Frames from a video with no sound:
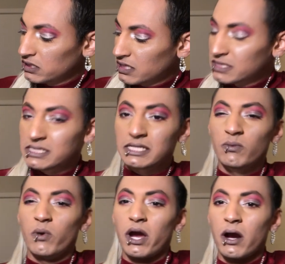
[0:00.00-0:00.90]
can see
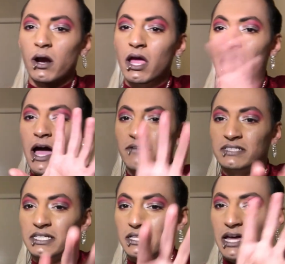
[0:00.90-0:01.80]
where I've
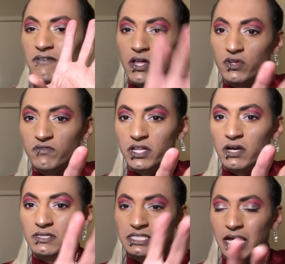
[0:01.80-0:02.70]
seen a lot of other
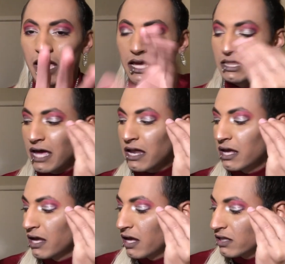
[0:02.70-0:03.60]
videos saying that
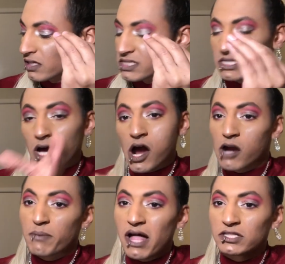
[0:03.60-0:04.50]
this is a
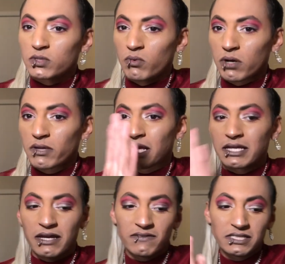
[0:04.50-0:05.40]
hard palette to work with. I can
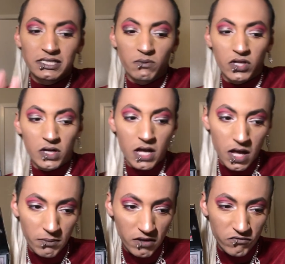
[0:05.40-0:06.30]
definitely see where they're
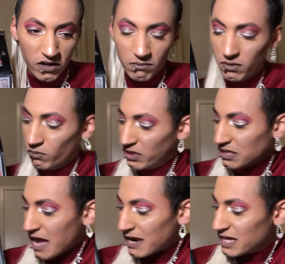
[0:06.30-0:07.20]
coming from with
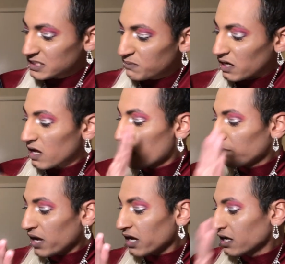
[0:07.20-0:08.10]
that aspect,
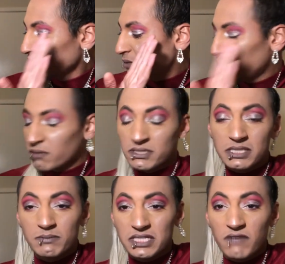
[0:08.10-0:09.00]
but the pigments
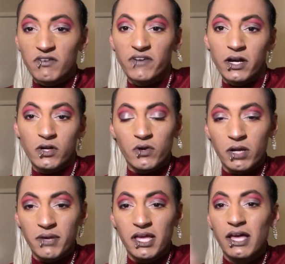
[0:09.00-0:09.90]
themselves are very
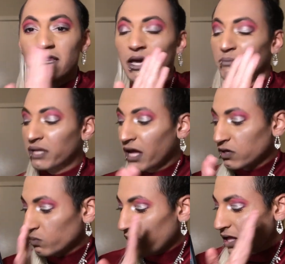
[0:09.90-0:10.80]
creamy, they
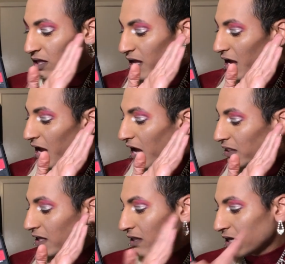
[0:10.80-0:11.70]
blend well,
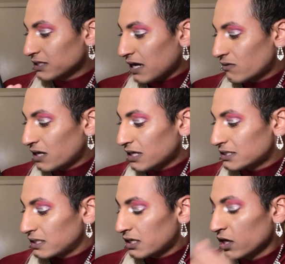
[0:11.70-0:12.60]
and they lay down
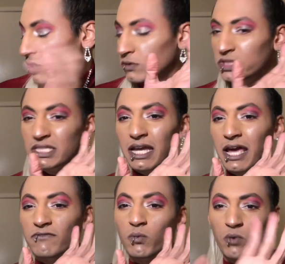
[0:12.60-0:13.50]
nicely. You just kind of
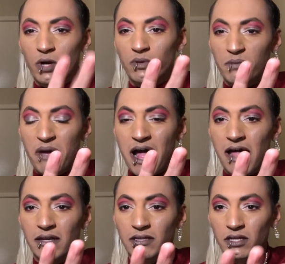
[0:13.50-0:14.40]
have to work with the
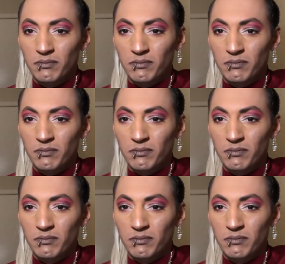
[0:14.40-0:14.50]
palette a little